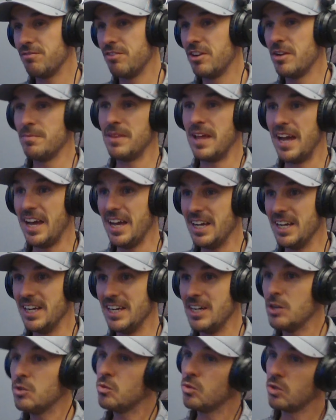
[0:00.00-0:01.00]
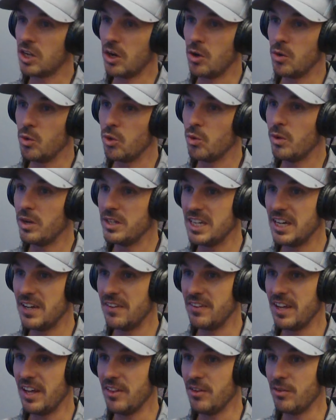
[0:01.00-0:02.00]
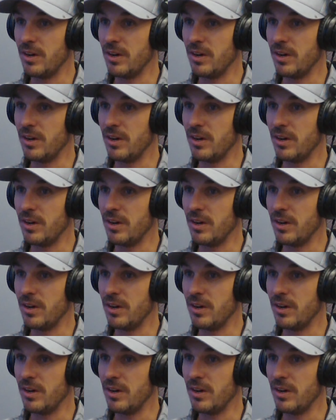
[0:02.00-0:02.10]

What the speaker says: that, go all the way down the other end.